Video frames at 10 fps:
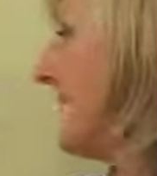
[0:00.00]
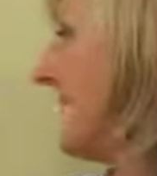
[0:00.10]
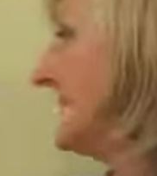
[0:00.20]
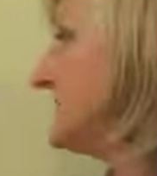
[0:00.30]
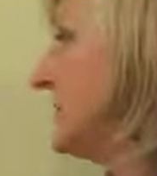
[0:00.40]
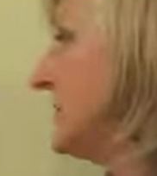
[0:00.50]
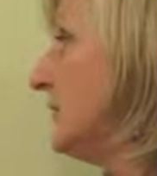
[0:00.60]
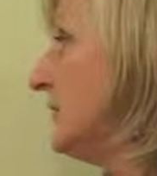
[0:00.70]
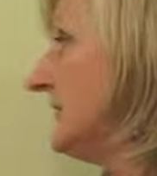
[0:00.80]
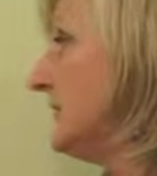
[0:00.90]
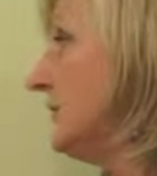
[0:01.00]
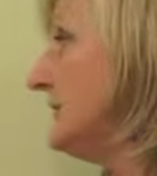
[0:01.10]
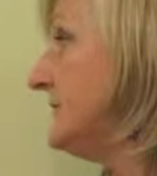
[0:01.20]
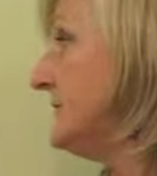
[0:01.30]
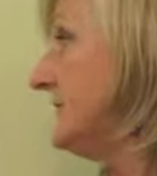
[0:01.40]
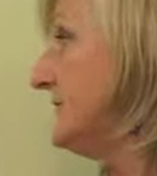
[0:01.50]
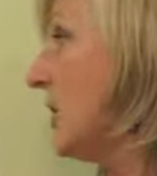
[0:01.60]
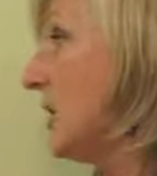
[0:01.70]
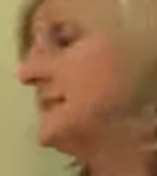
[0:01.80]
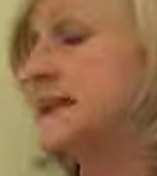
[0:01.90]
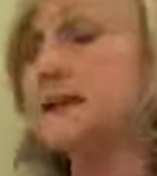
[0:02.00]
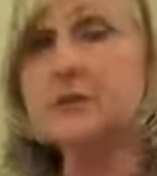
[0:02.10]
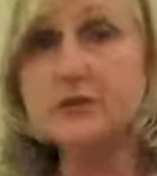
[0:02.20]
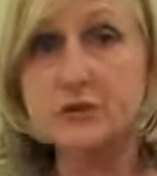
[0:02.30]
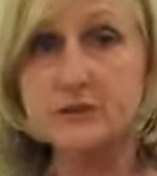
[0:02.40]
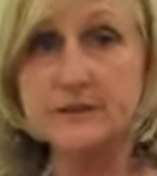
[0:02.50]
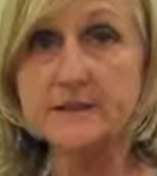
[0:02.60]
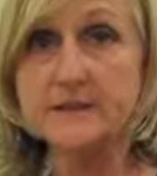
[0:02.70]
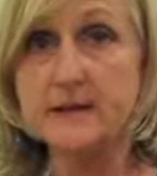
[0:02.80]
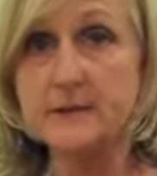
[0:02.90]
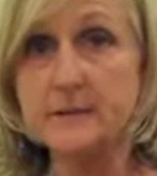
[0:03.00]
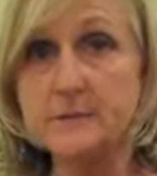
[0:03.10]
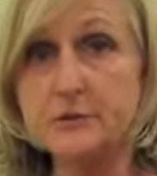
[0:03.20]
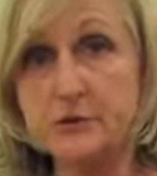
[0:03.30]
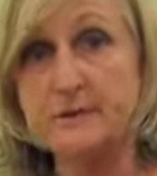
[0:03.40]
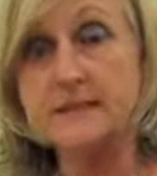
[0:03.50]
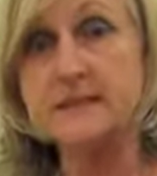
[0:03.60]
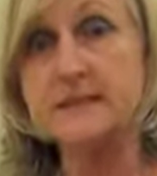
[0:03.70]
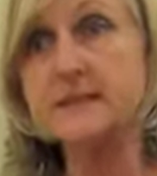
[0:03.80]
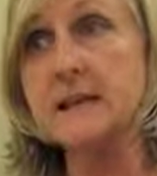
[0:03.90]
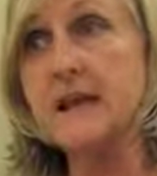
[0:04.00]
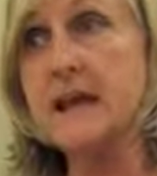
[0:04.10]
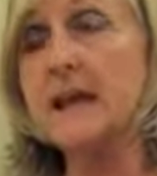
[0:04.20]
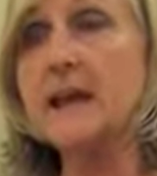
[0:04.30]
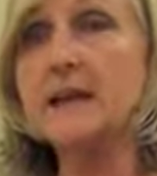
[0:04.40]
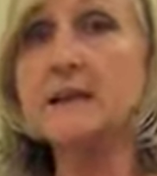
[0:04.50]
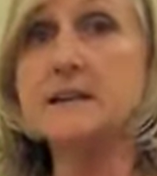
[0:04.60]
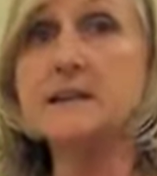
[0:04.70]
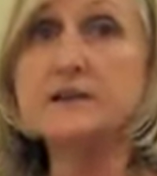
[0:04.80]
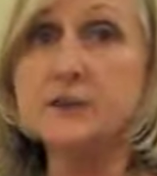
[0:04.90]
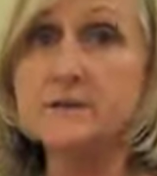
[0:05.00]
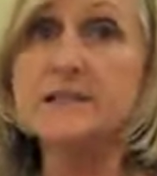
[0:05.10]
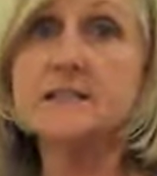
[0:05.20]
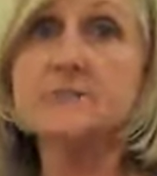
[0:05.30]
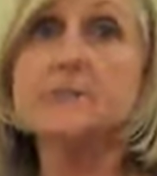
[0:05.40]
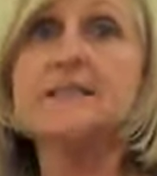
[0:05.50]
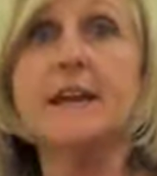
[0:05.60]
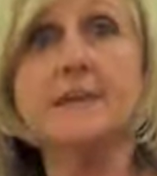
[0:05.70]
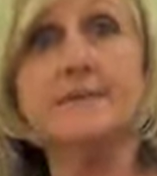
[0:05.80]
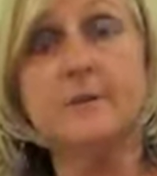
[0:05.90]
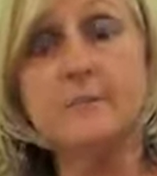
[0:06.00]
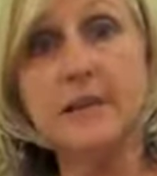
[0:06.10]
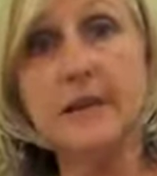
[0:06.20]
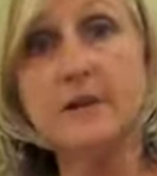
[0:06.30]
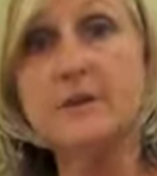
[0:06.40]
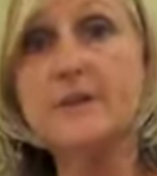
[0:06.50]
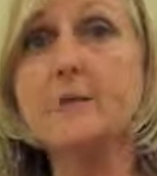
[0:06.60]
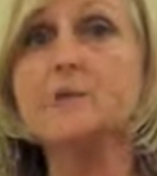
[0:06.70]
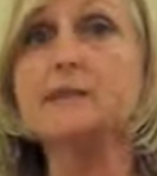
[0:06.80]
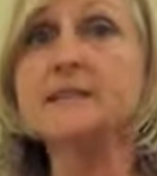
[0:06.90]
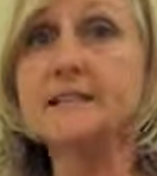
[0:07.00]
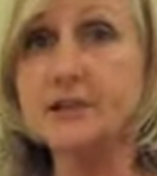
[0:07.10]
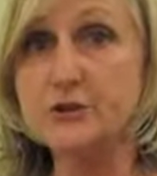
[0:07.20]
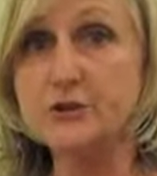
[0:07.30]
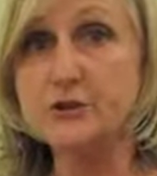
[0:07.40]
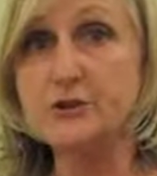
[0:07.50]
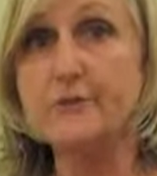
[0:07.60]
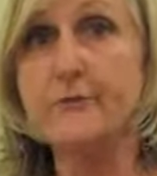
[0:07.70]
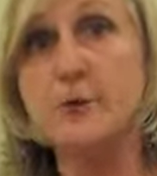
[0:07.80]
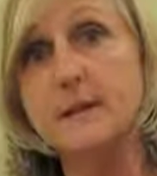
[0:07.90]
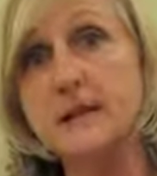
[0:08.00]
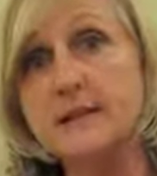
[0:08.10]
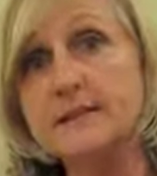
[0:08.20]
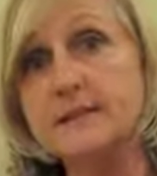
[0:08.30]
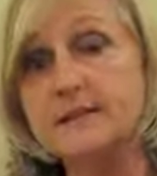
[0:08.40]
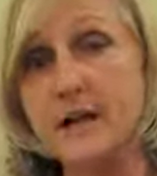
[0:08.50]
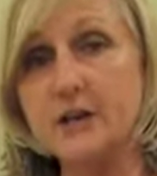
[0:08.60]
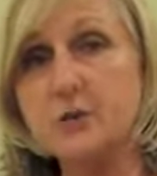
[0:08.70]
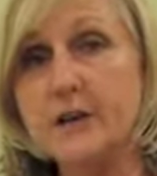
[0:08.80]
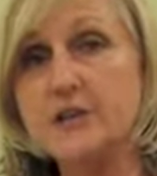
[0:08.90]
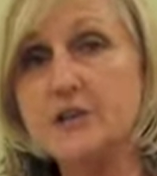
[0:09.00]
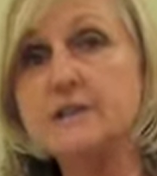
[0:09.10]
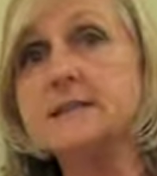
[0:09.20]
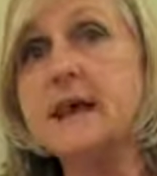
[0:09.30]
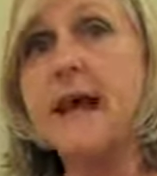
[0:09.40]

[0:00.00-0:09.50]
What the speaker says: And so they're going to then contact the services and the services will take it from there. They will continue to do formalized evaluations.